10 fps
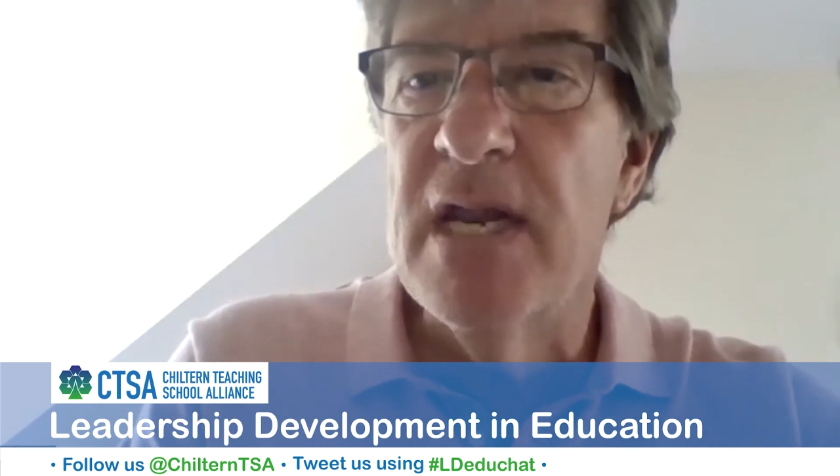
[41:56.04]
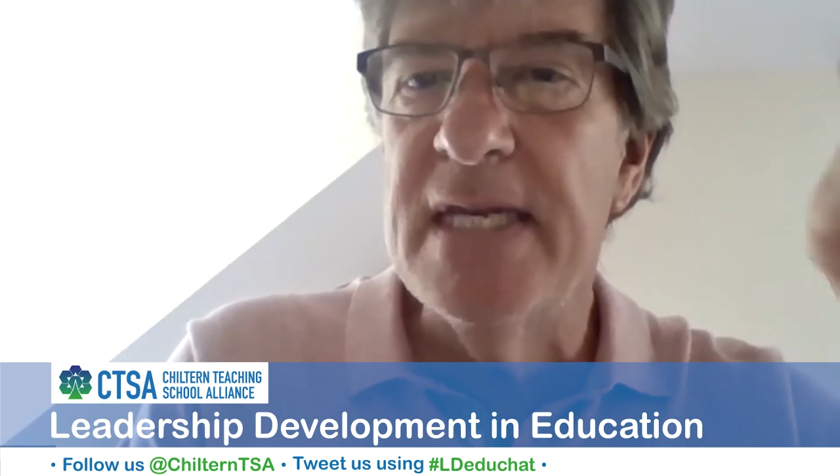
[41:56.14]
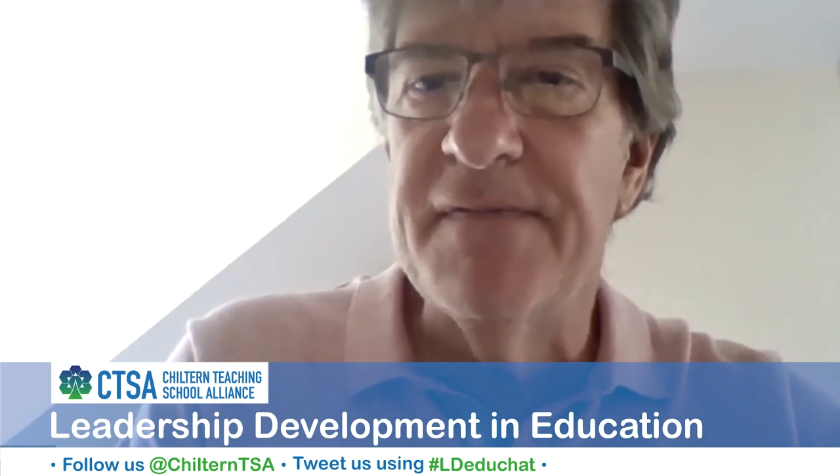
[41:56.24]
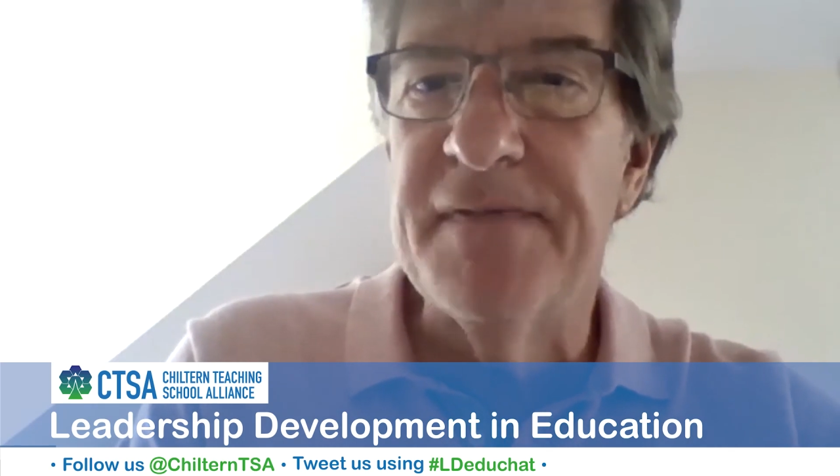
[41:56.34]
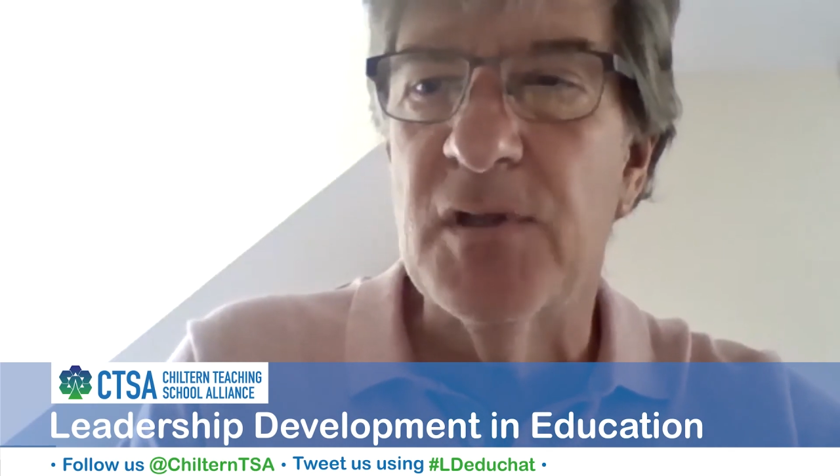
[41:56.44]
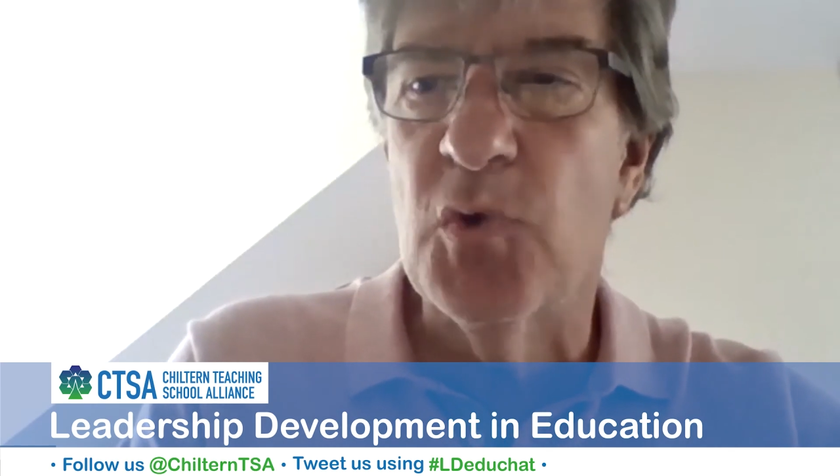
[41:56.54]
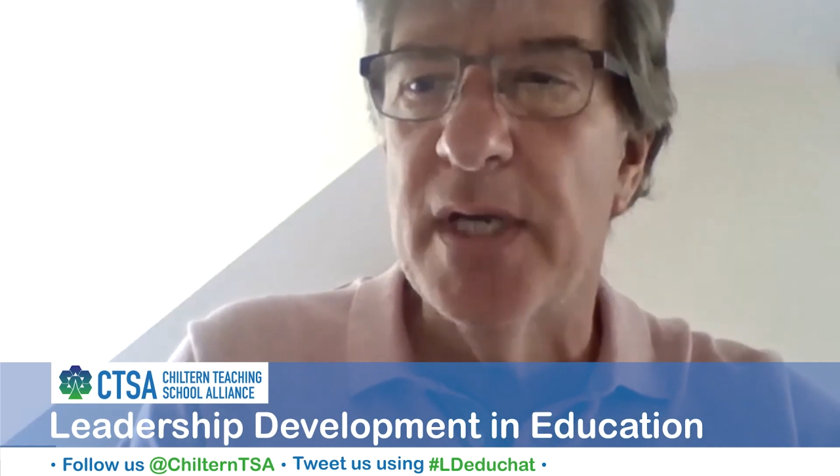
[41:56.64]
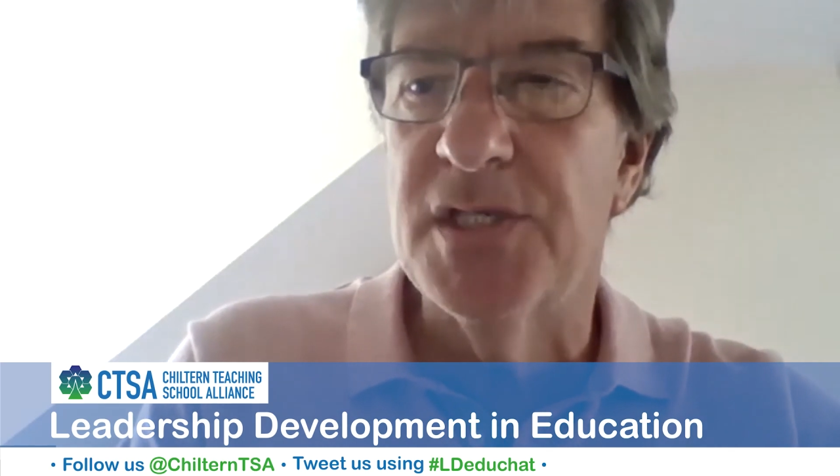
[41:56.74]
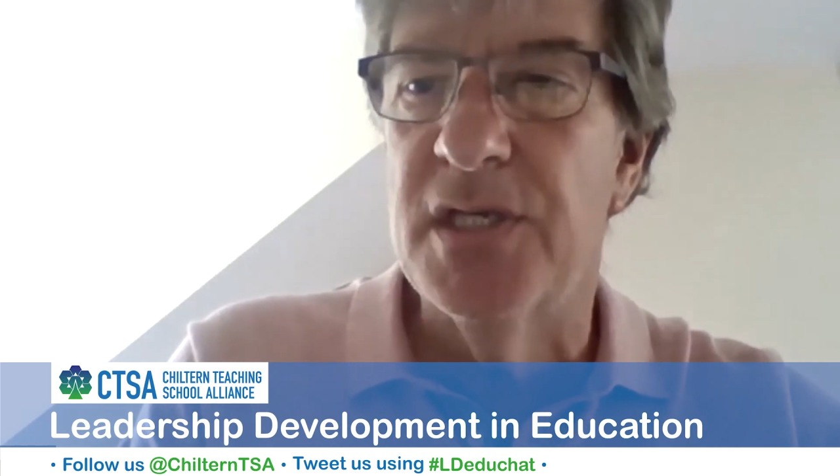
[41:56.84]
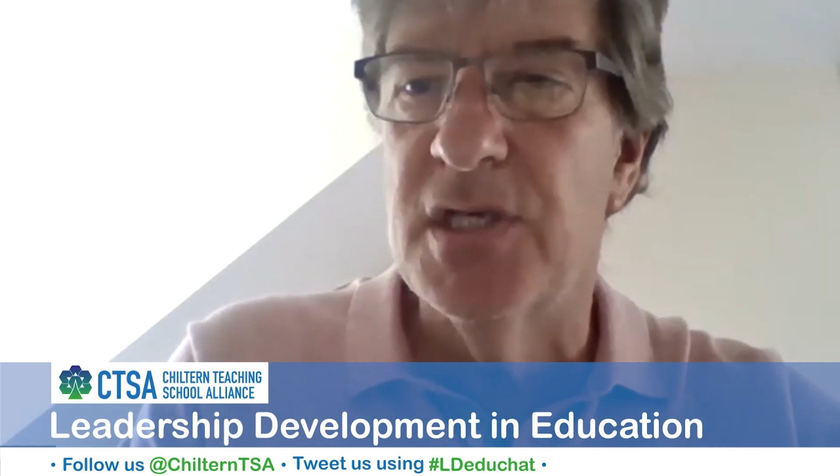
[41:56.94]
difficult
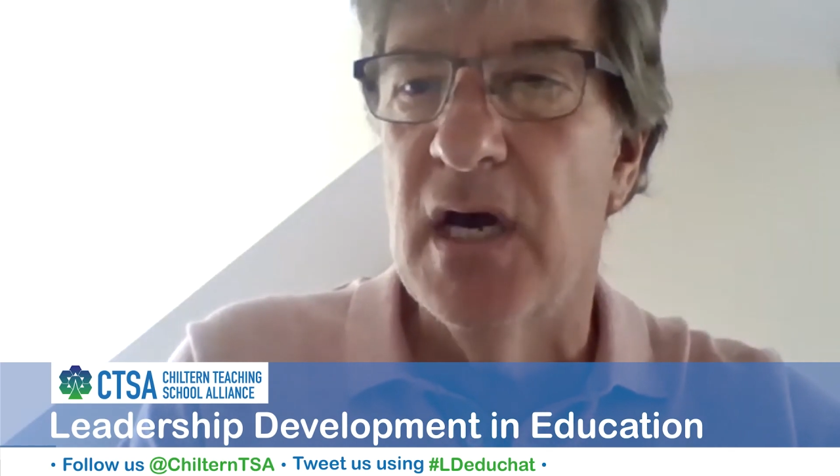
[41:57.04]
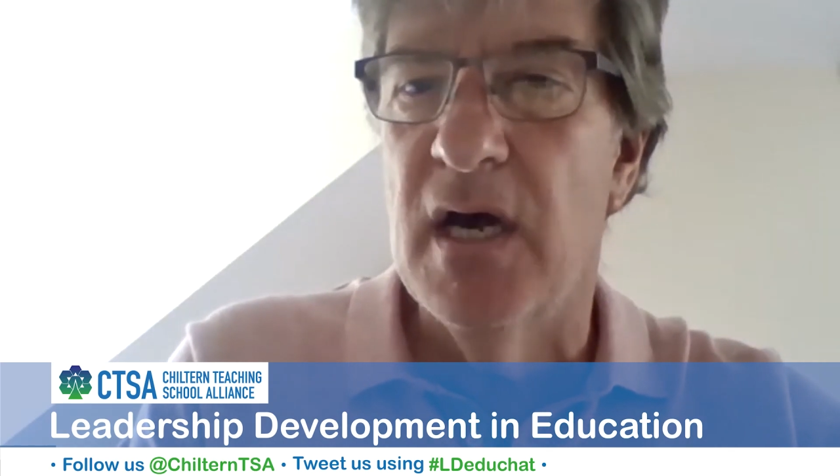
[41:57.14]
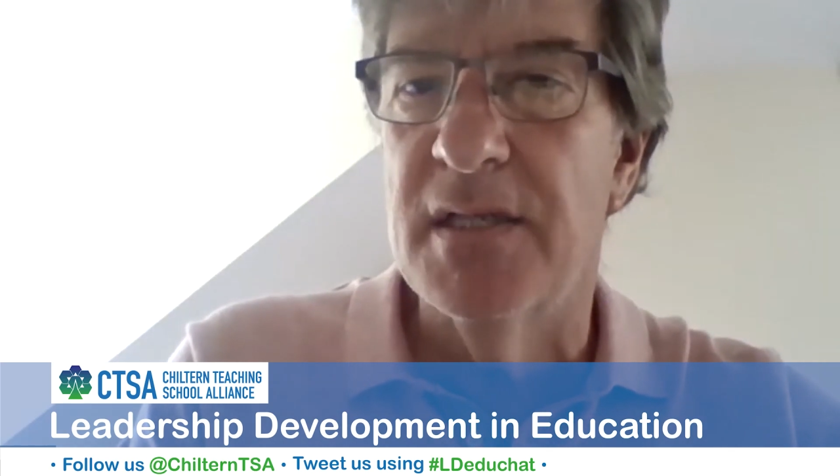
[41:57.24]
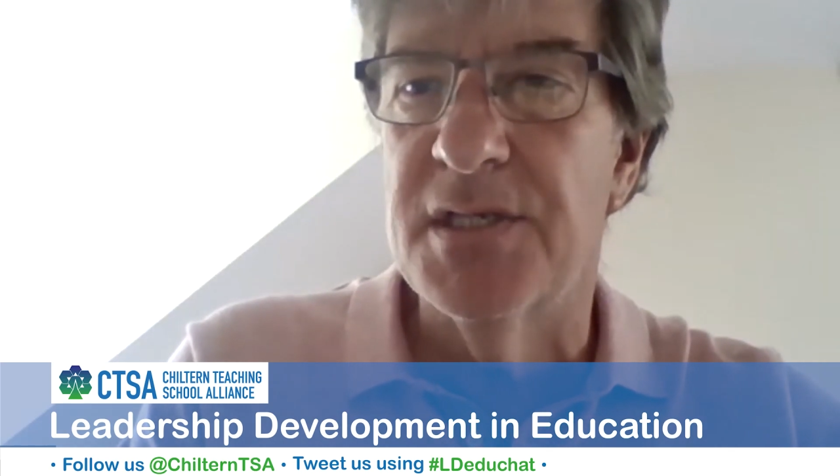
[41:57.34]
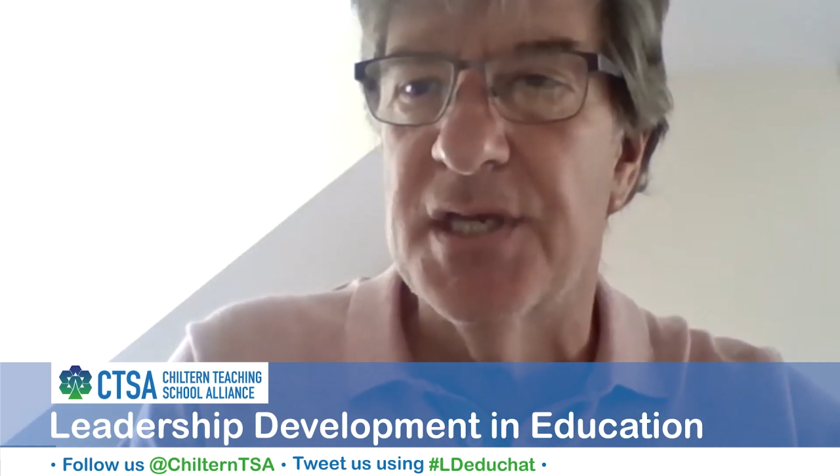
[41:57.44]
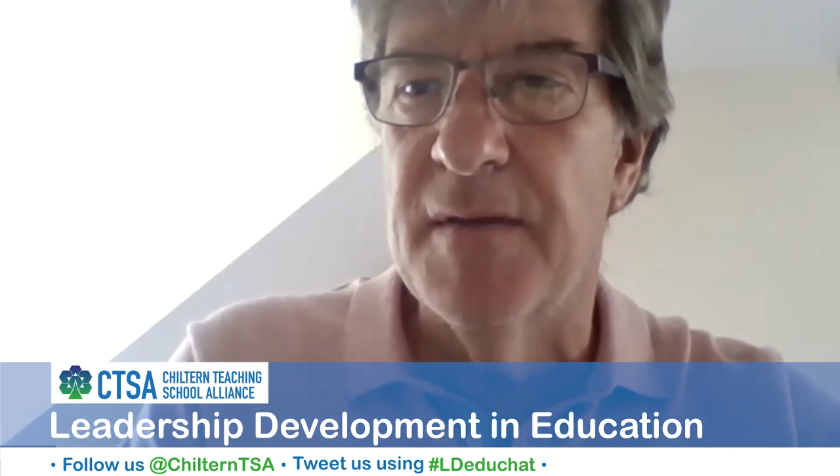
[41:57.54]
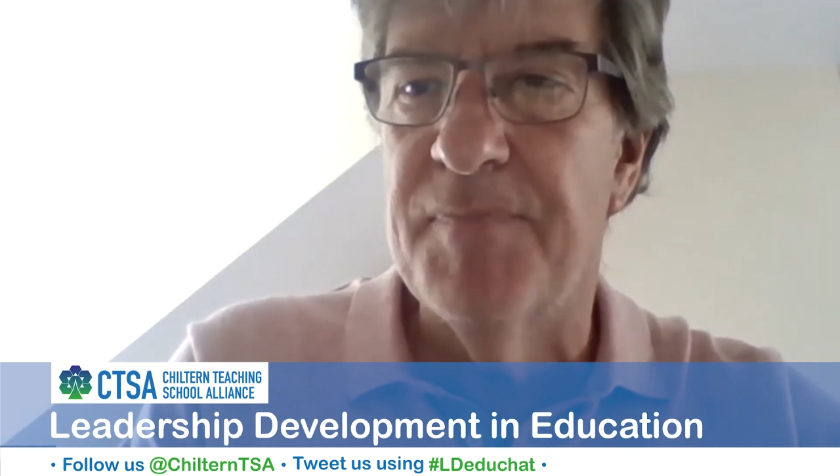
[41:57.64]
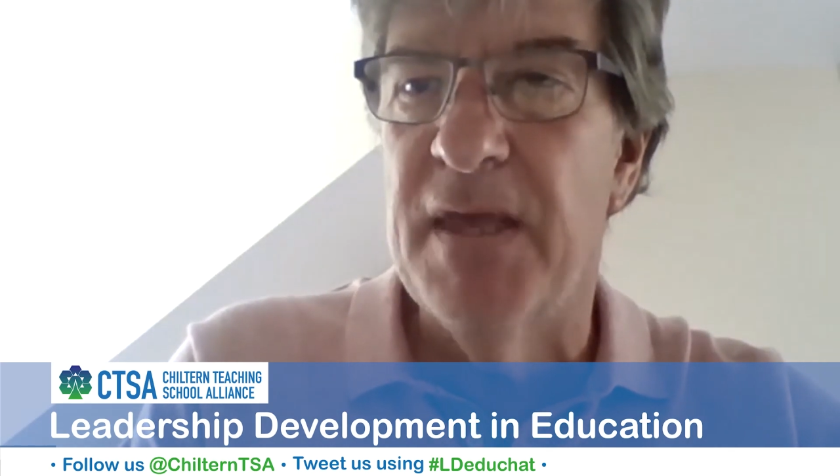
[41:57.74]
question to answer